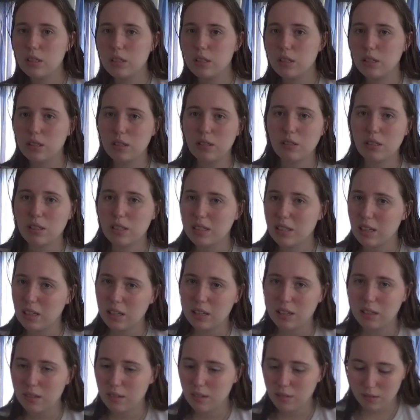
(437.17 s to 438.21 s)
So it's
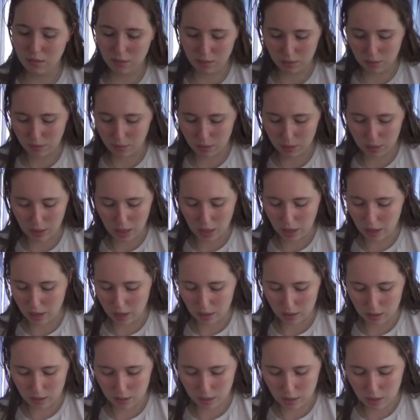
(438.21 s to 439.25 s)
like, what the
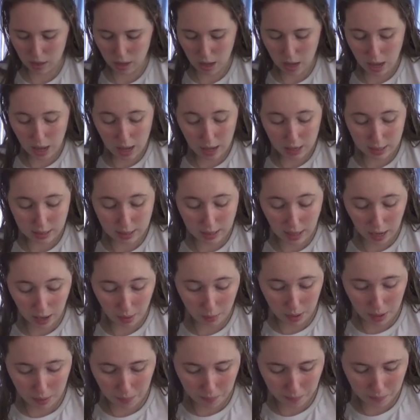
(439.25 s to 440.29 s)
hell?
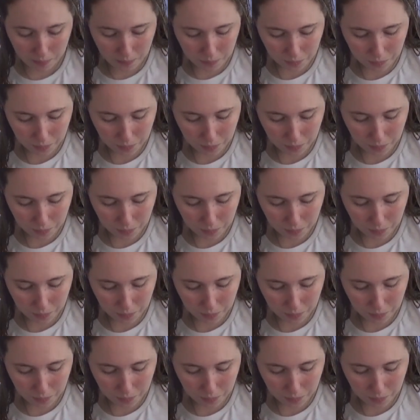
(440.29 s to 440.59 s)
Damon.